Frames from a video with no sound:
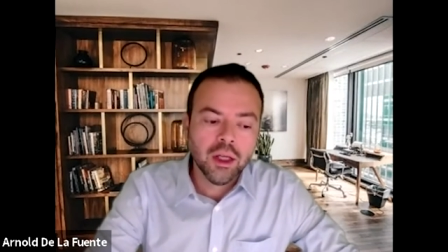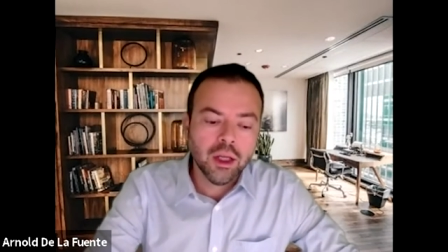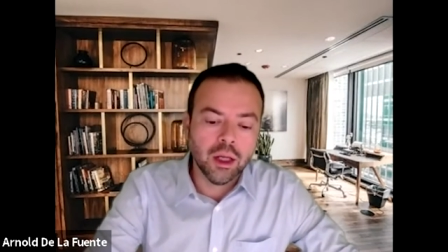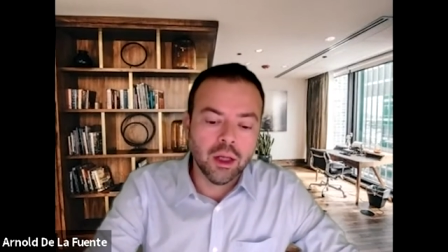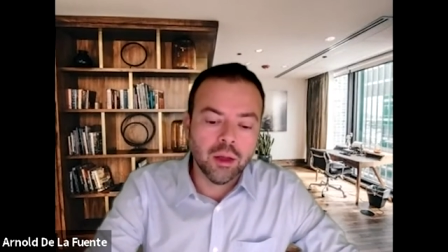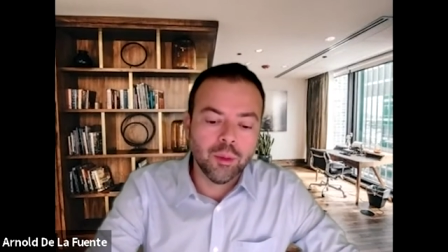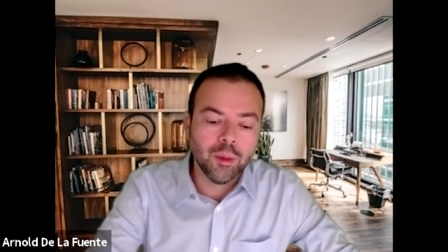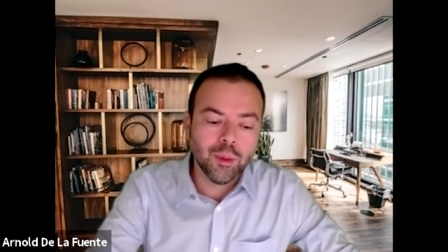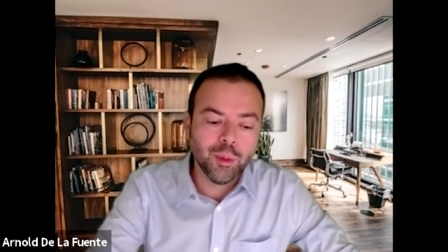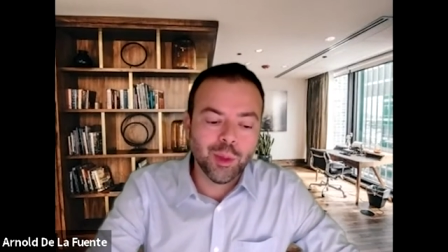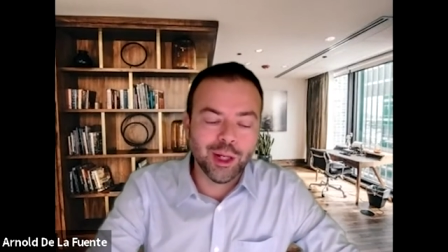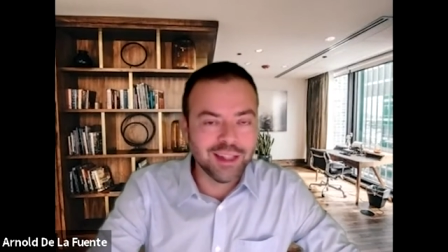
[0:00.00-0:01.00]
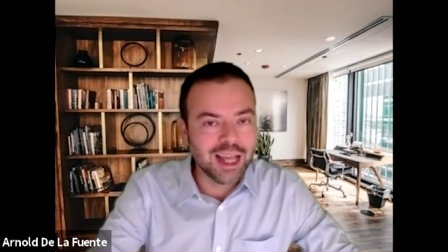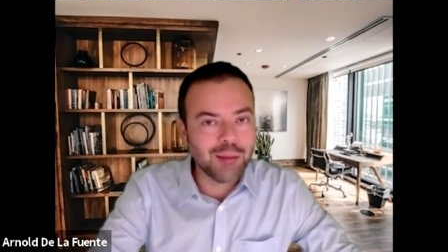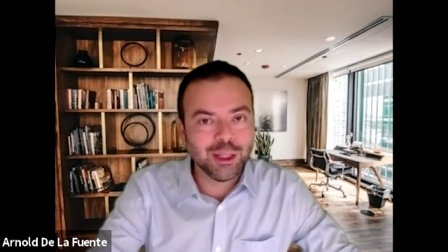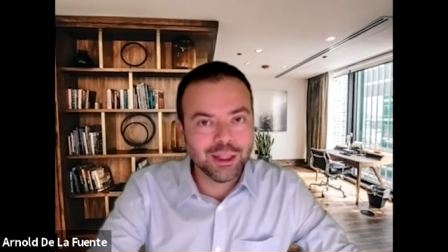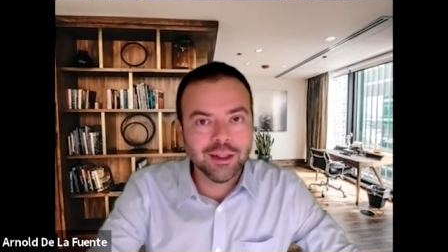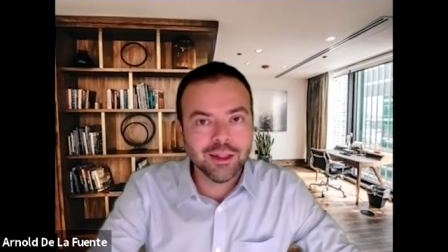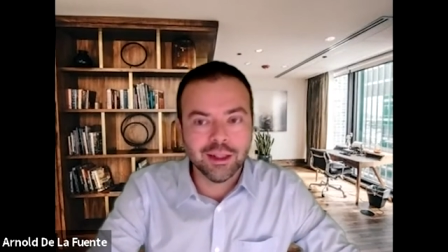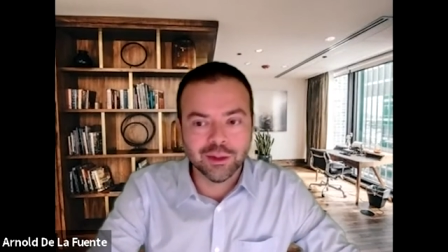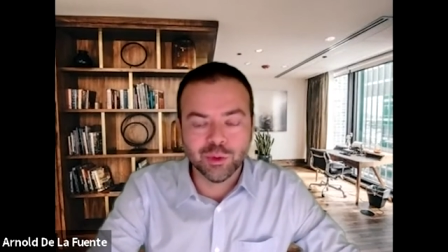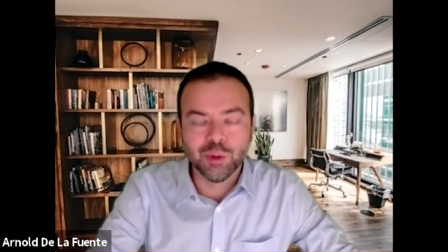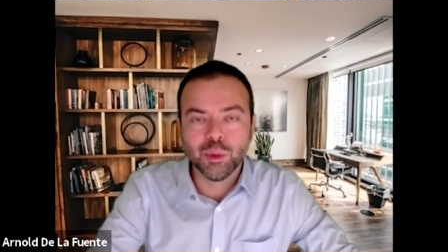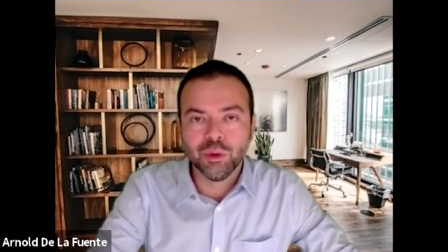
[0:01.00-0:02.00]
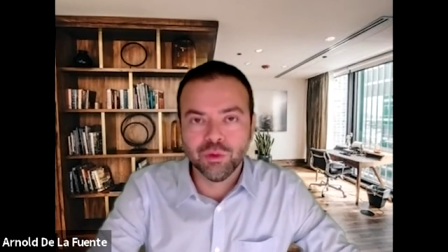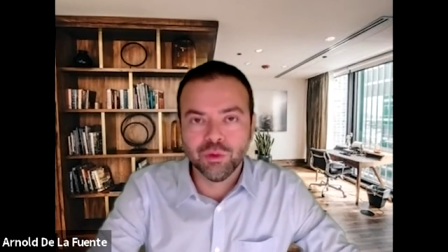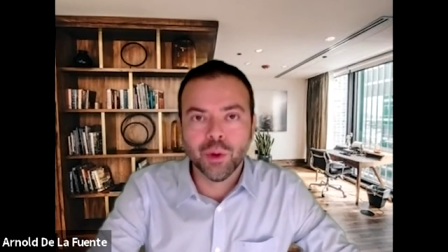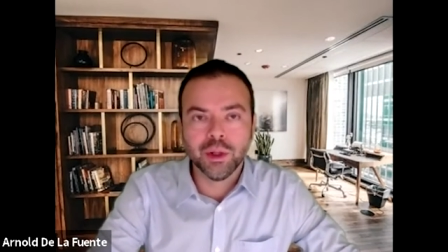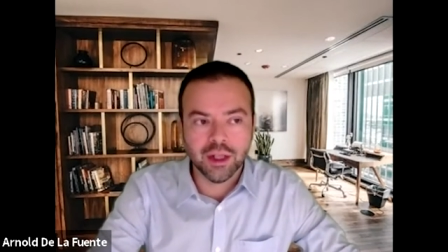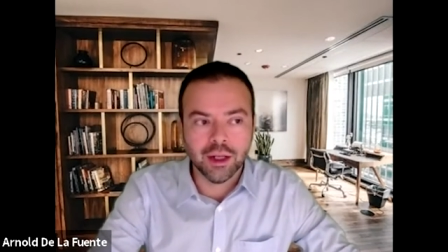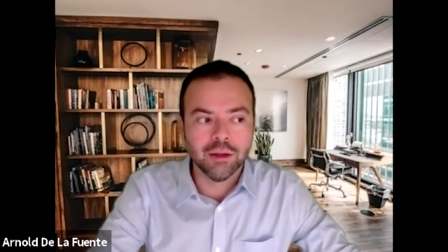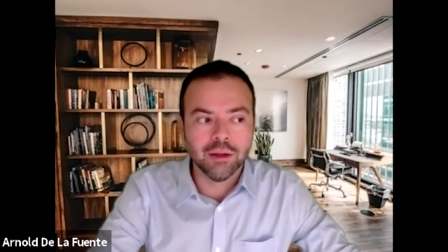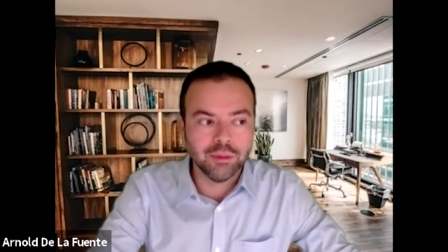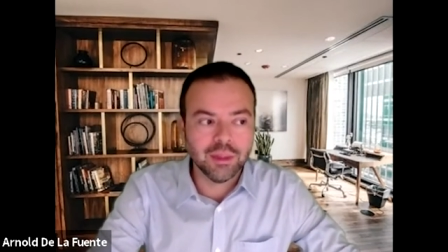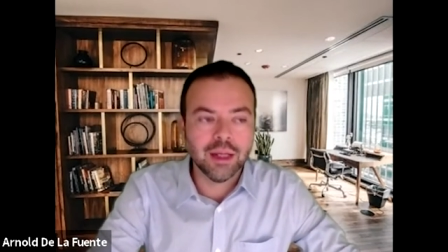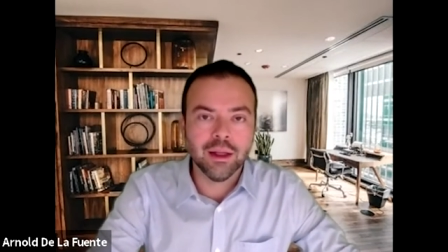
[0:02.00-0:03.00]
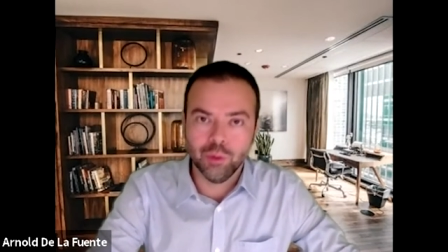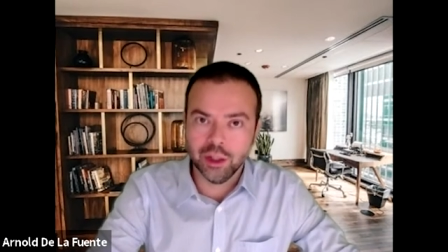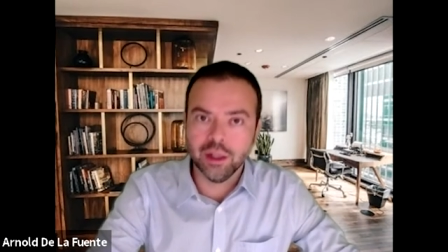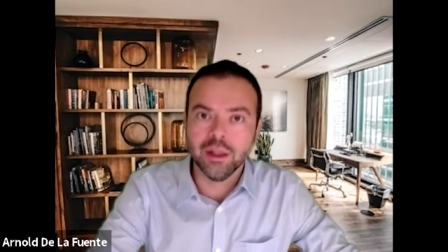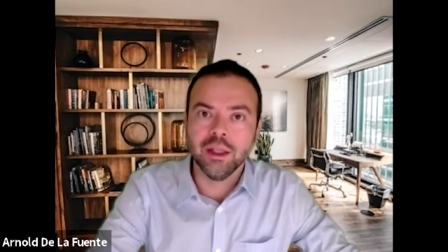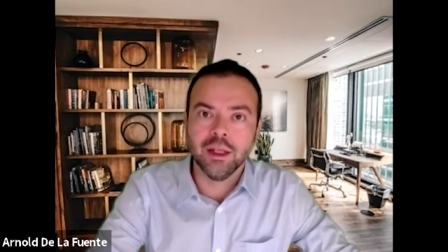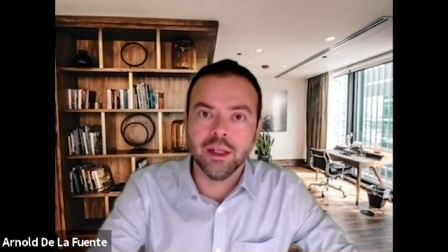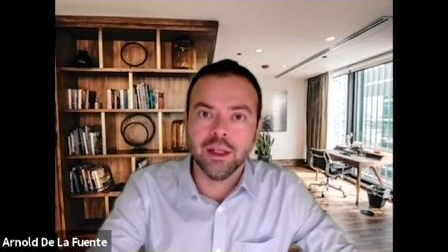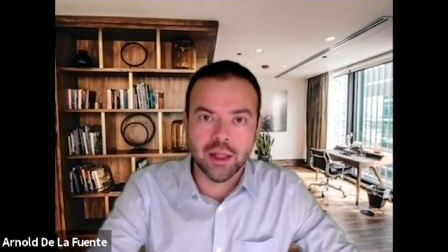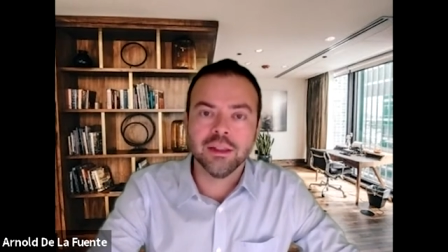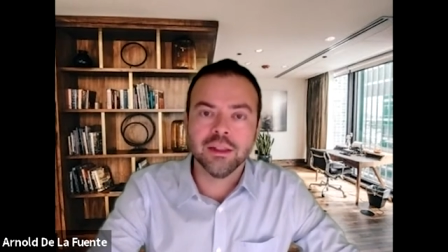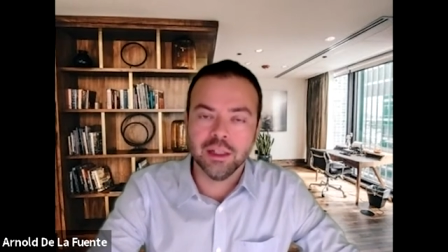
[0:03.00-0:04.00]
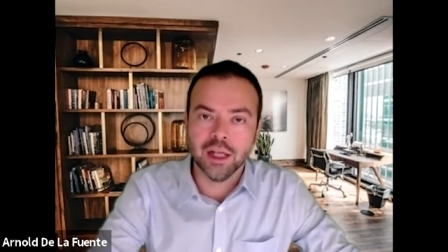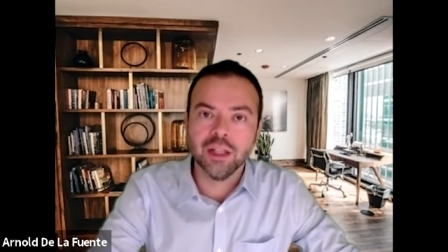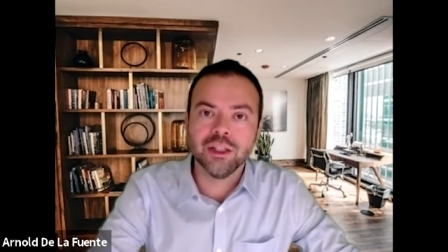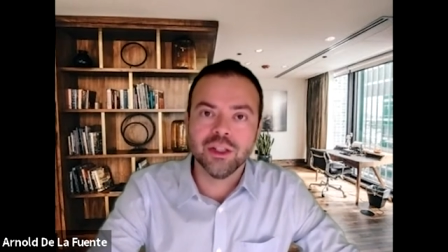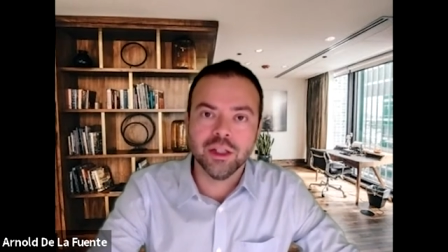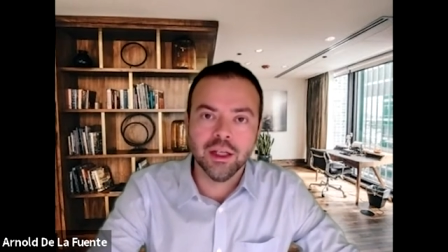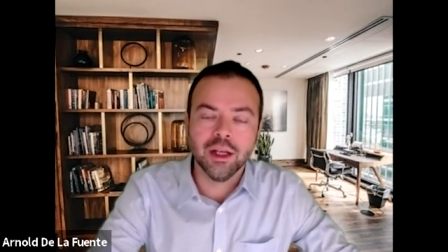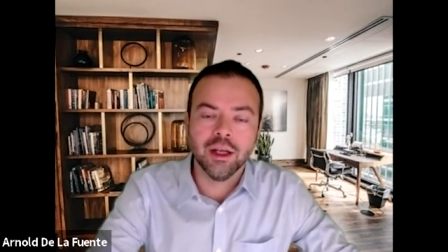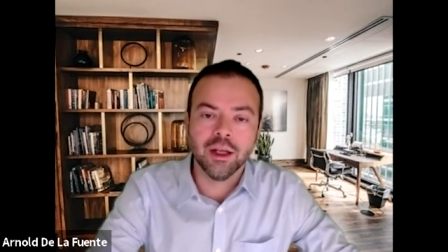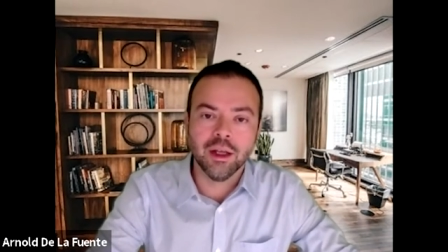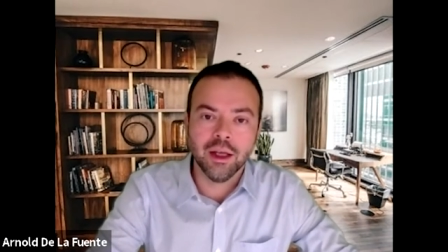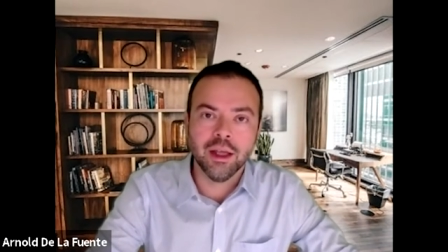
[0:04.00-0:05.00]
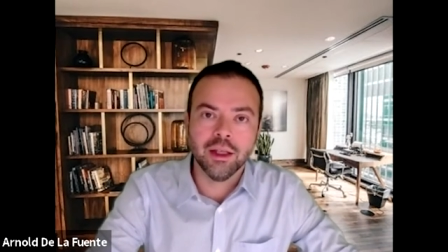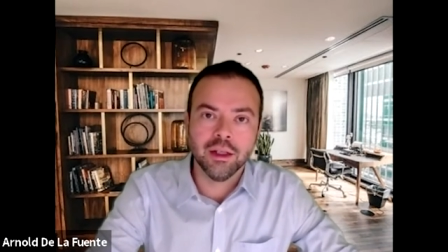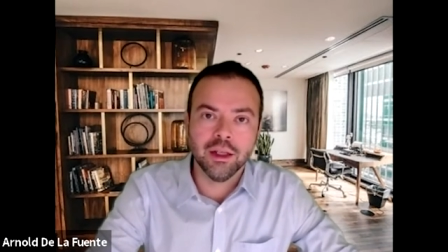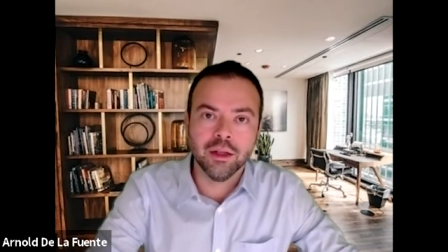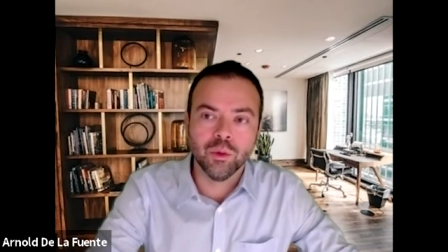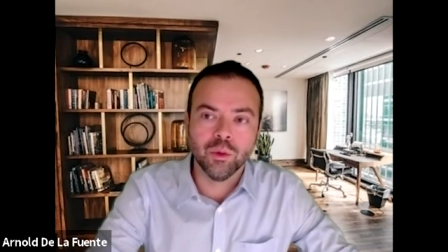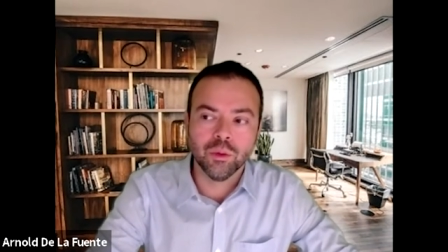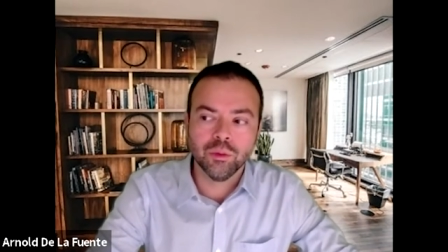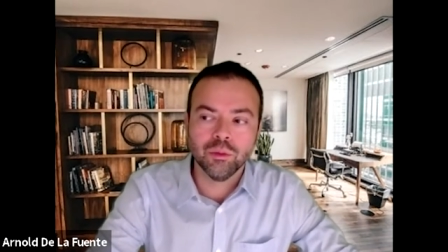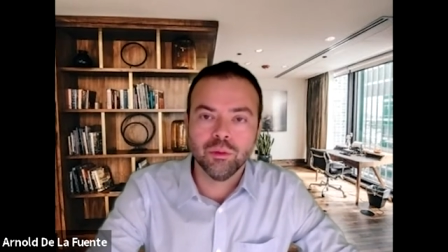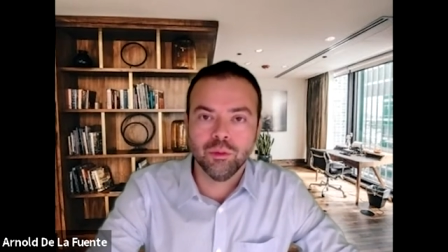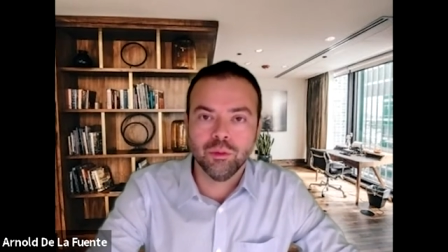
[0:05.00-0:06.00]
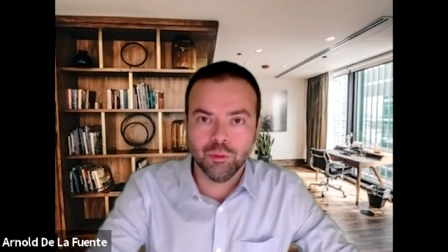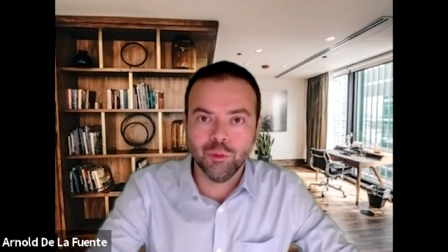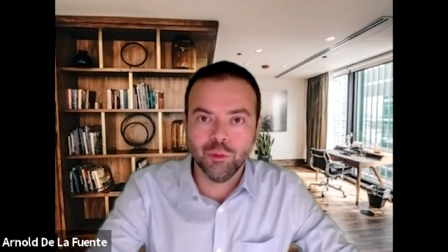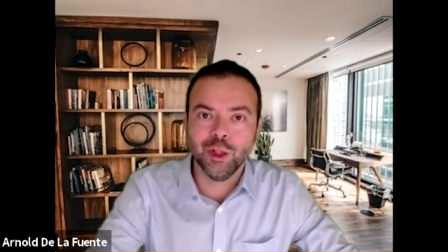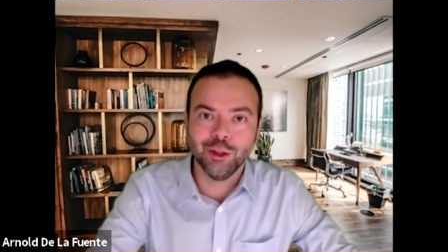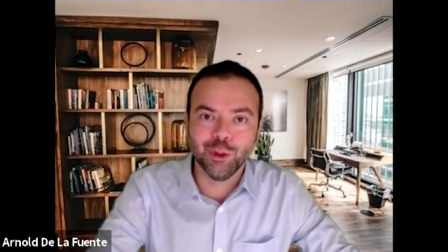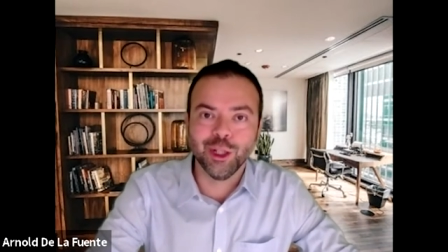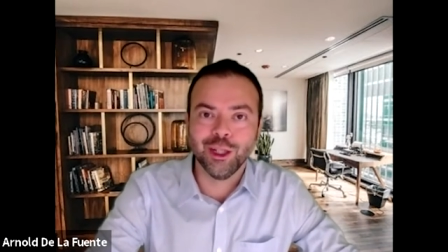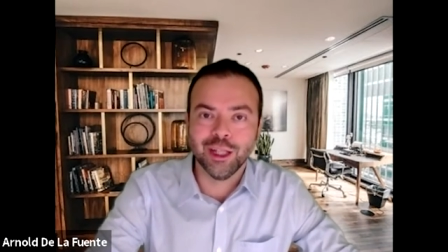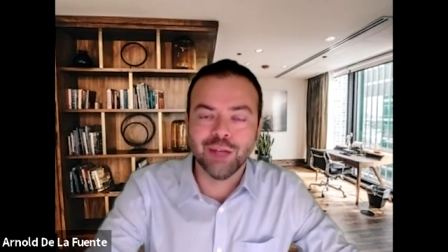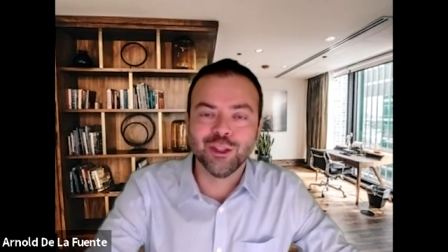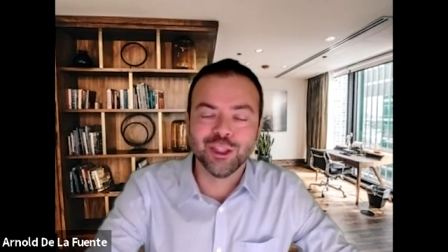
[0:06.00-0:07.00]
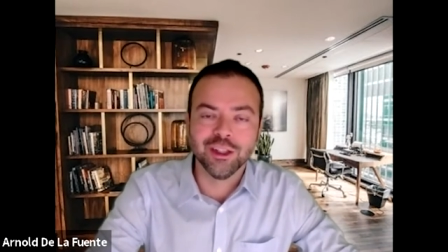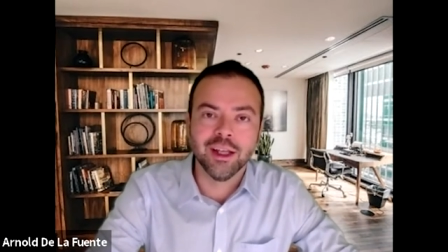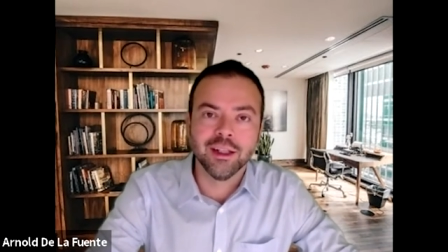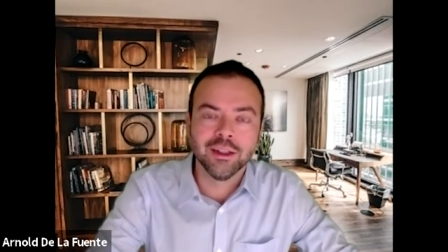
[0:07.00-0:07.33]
Um, but adapting as we move forward, uh, we're going to lean a lot on technology uh, and and you know, really leveraging that.